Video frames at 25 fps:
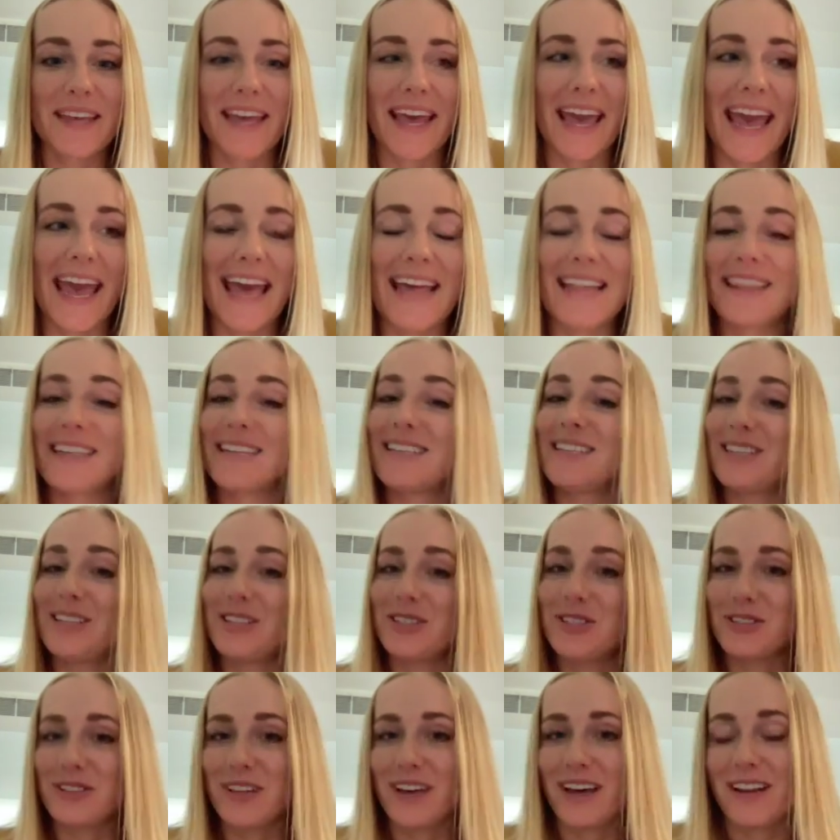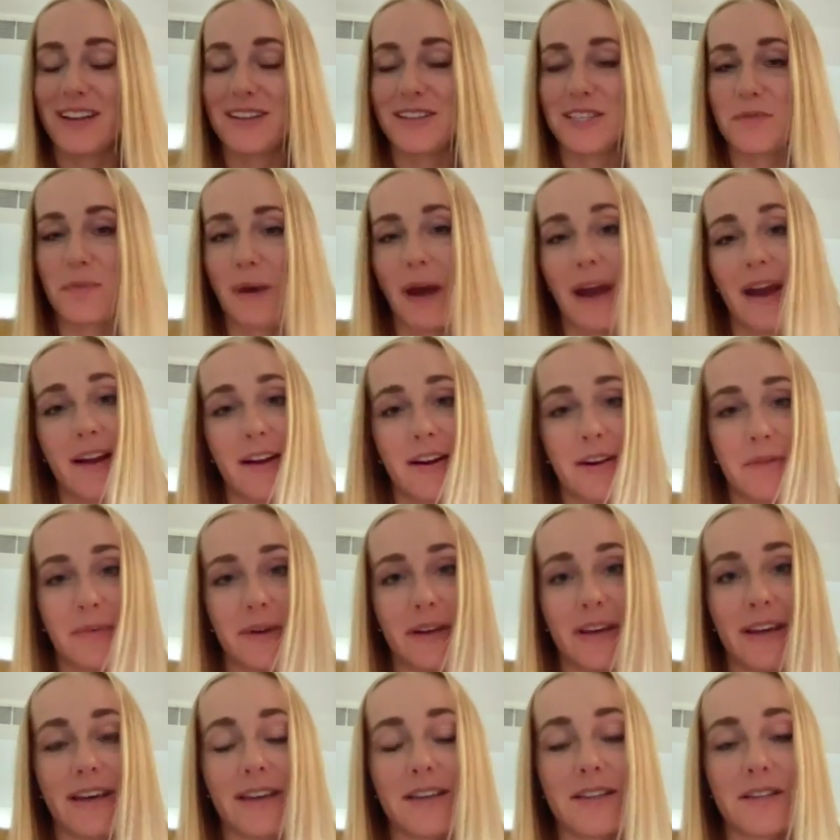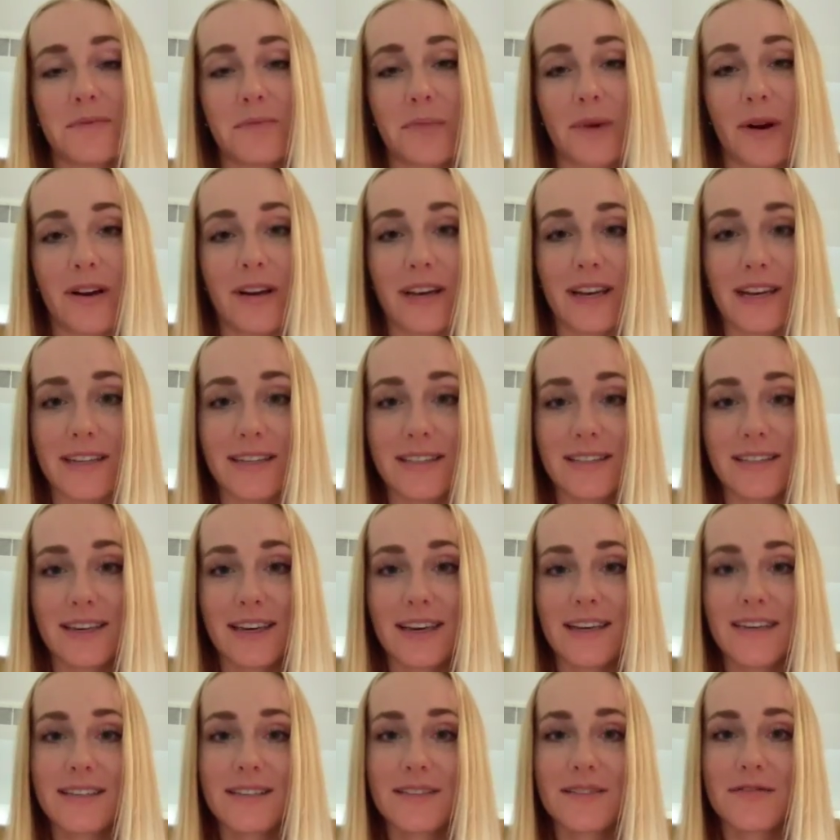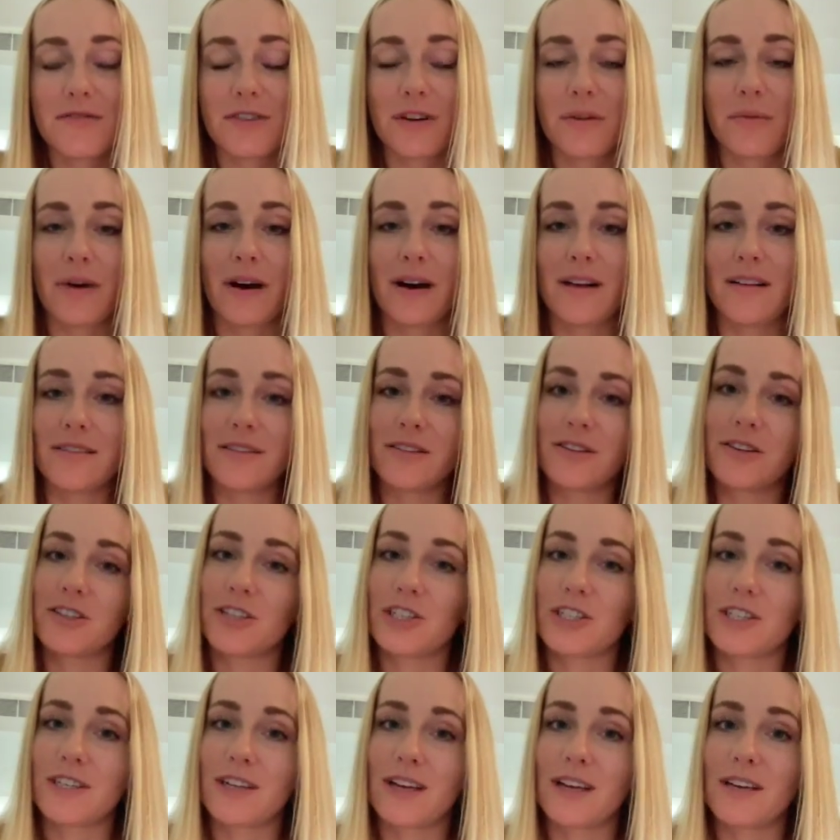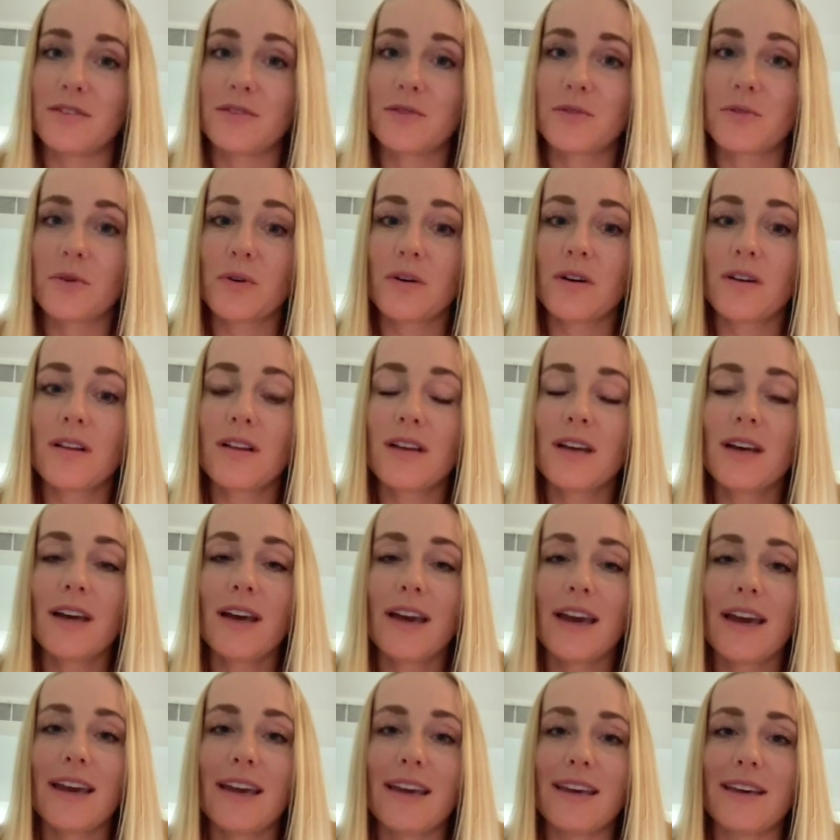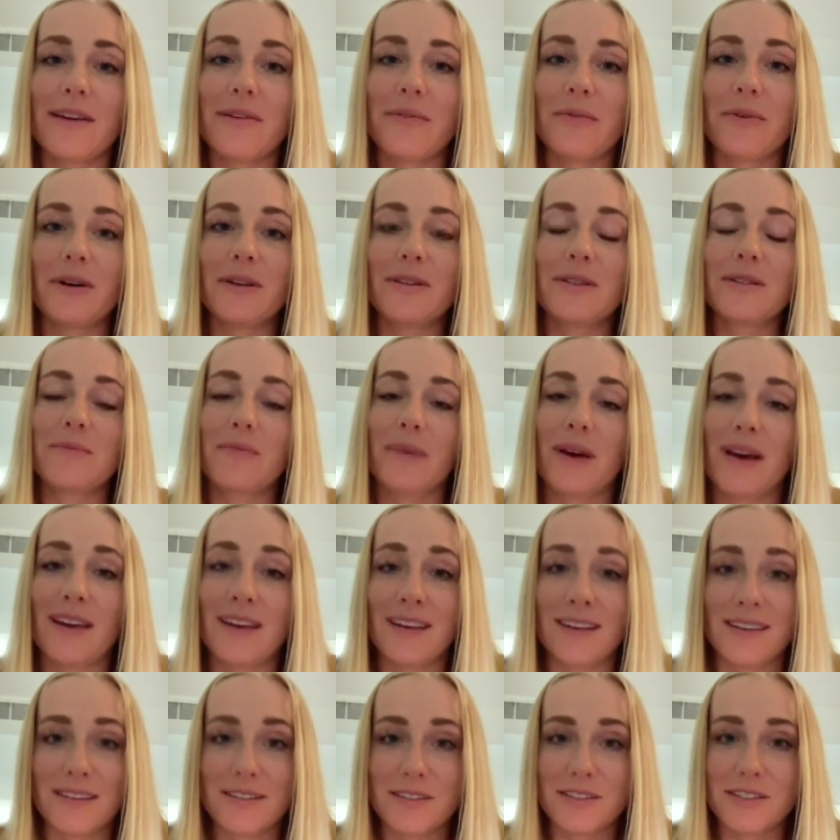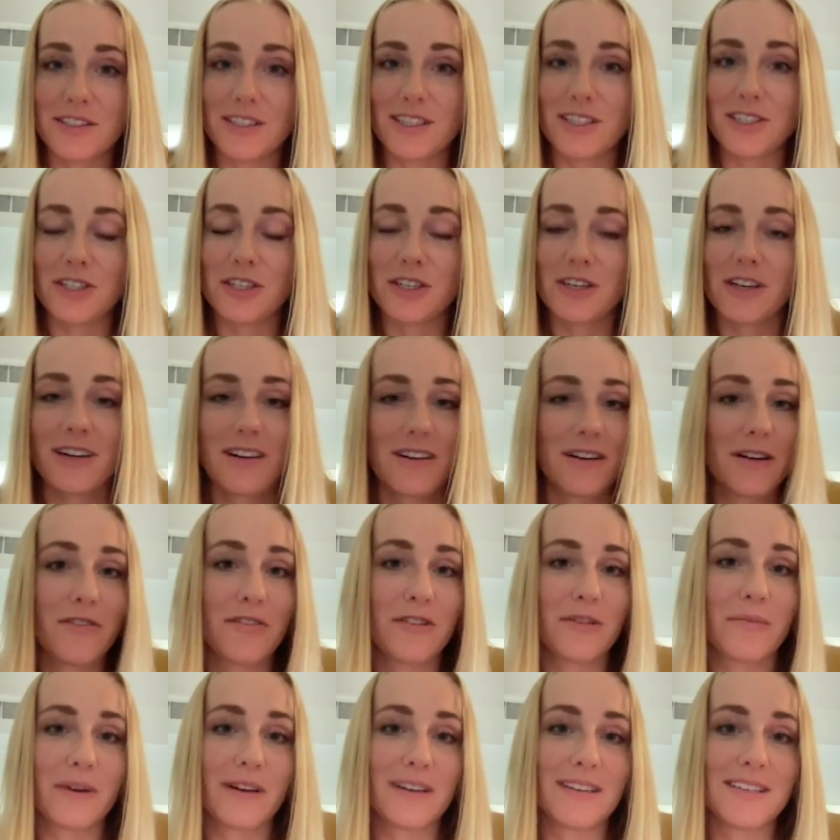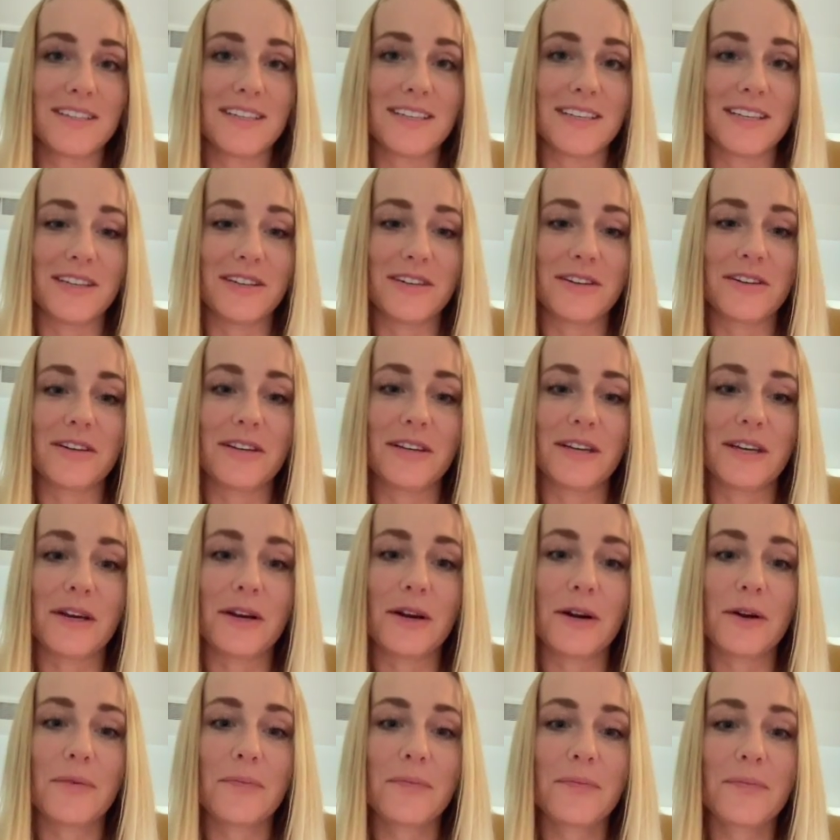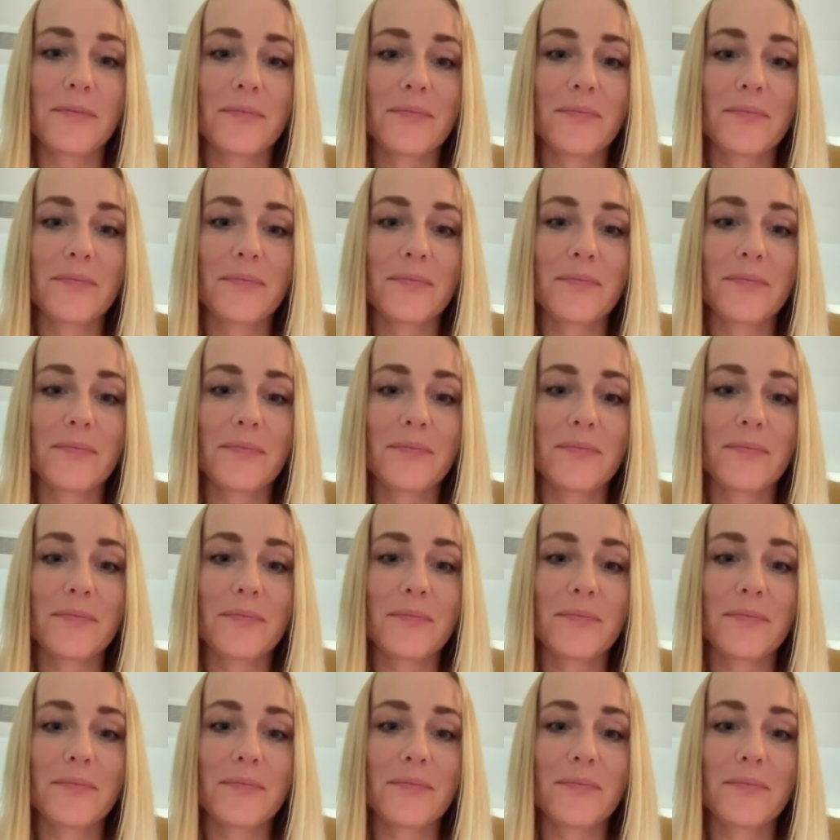and the teacher that inspired me is Mark Hiskis from Holland Christian High School. He was my English teacher over my senior year.